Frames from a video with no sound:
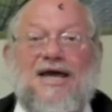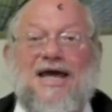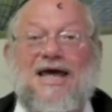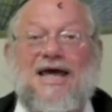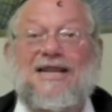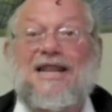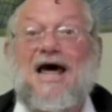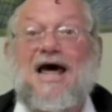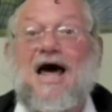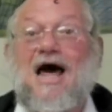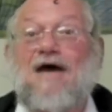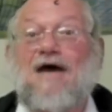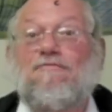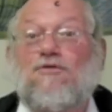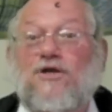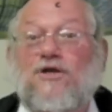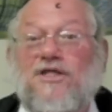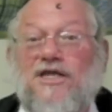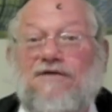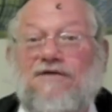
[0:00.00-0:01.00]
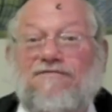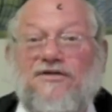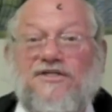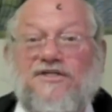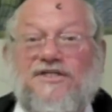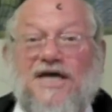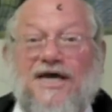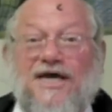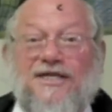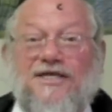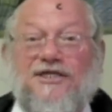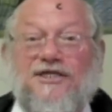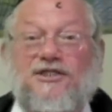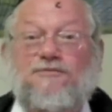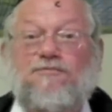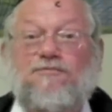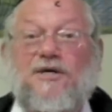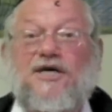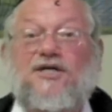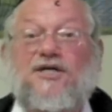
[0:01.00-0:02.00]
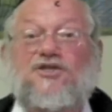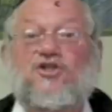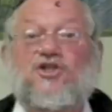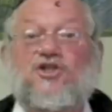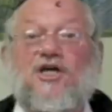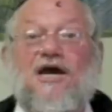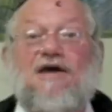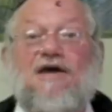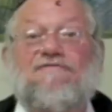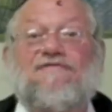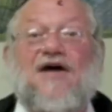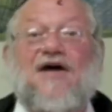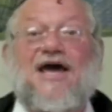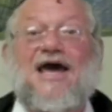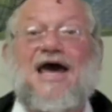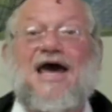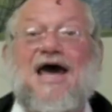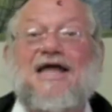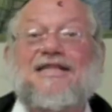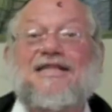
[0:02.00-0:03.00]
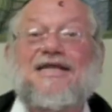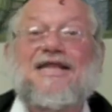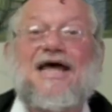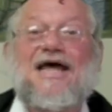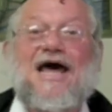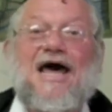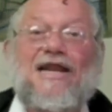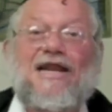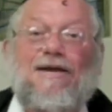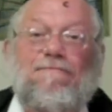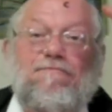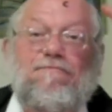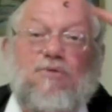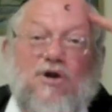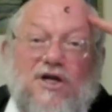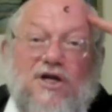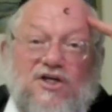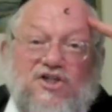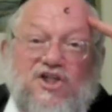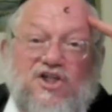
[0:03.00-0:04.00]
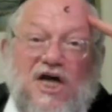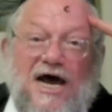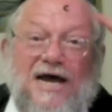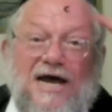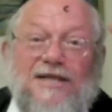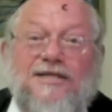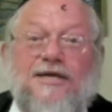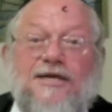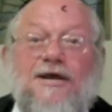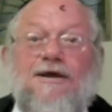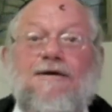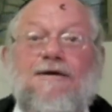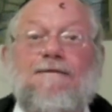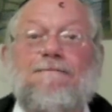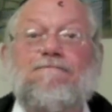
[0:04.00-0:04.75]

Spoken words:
And I wouldn't even say this speech if I hadn't had a bullet shot,